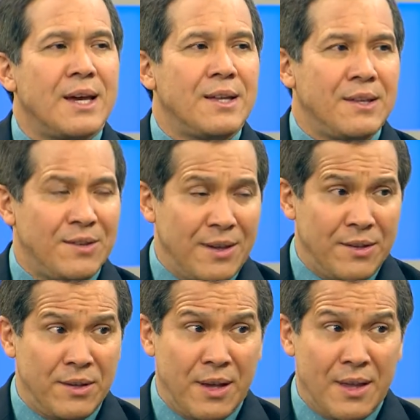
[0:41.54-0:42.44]

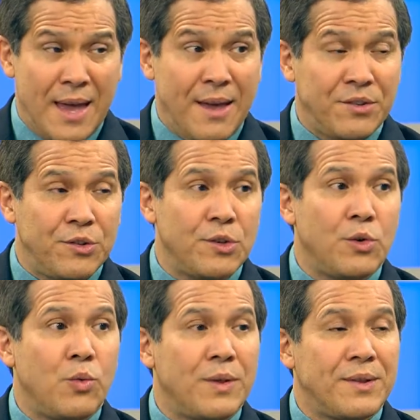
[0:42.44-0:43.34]
It has to do
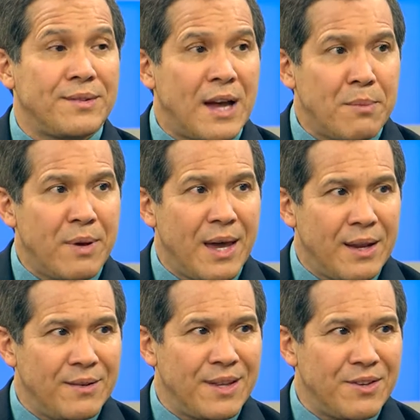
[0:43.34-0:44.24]
with the type of
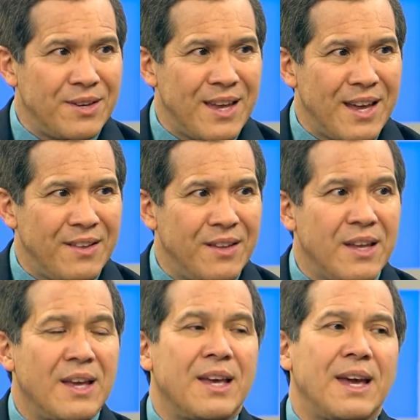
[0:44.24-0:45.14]
headaches that you get
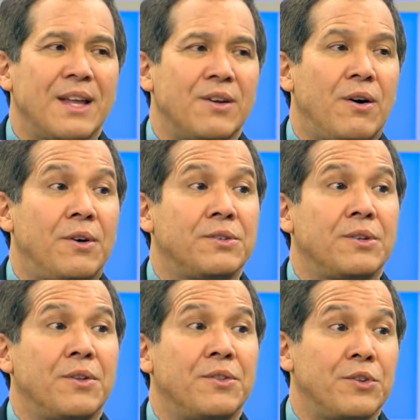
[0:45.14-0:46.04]
and
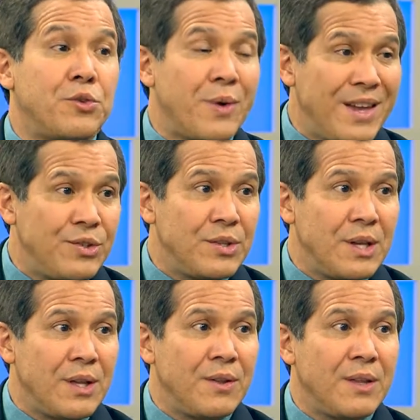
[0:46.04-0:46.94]
also the
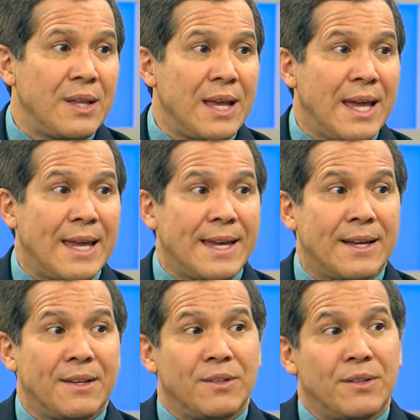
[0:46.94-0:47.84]
duration
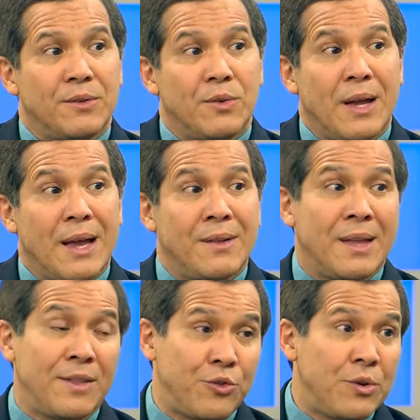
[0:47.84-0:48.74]
and
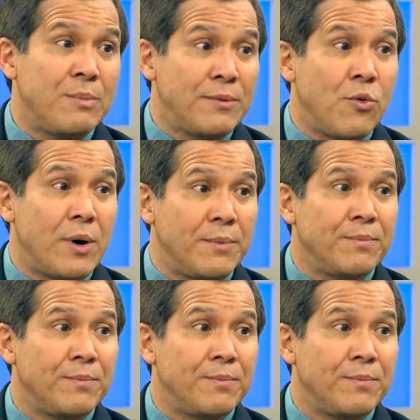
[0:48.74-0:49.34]
the treatment for it.